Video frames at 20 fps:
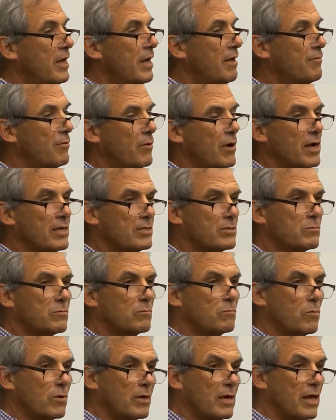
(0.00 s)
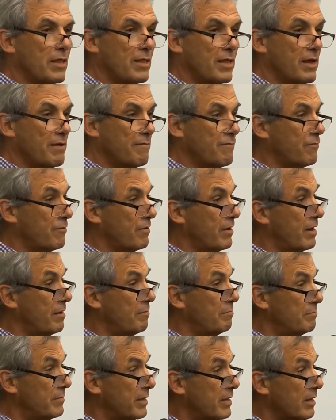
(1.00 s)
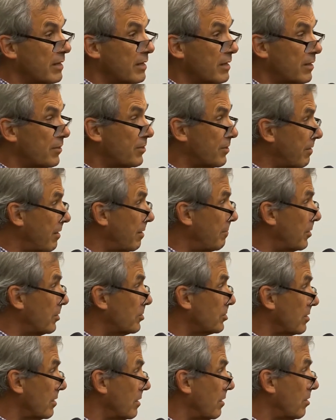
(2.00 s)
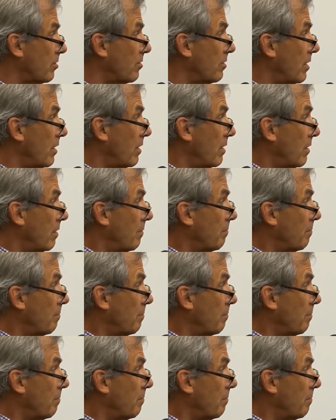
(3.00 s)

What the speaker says: If you ask what are they for our mental health or our emotional health,